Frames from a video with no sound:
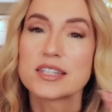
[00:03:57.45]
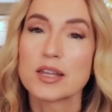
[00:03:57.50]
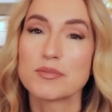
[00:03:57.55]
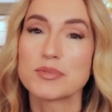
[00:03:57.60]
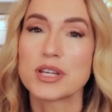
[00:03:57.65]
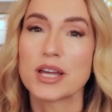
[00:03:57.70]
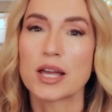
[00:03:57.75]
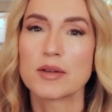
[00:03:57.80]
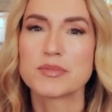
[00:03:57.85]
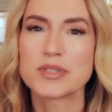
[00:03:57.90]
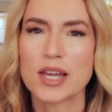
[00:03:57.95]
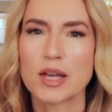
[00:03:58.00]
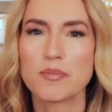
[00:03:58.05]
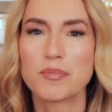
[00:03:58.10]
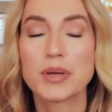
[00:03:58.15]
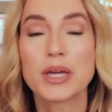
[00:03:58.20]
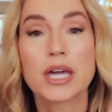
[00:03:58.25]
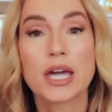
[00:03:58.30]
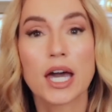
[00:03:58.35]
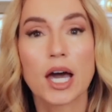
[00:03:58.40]
sometimes I
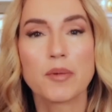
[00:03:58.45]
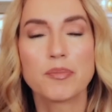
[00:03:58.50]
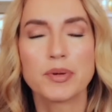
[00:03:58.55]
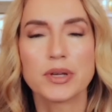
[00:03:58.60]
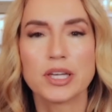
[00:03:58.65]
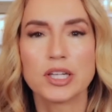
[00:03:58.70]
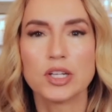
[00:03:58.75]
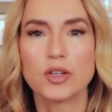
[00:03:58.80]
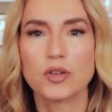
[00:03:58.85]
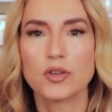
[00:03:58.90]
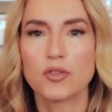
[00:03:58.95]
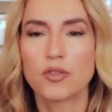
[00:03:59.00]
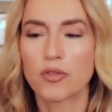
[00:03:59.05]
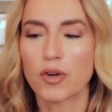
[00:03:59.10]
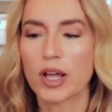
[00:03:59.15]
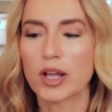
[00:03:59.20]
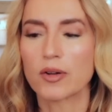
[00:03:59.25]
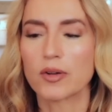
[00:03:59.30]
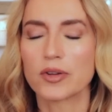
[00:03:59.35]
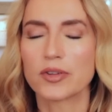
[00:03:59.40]
pick up in oud
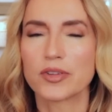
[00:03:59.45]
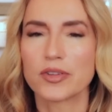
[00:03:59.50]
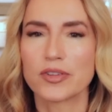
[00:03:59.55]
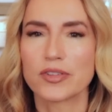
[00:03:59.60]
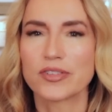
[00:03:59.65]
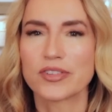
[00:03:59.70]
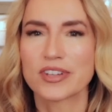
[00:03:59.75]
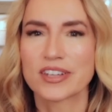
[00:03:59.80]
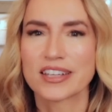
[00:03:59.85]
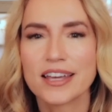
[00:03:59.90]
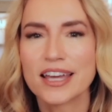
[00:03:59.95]
fragrances.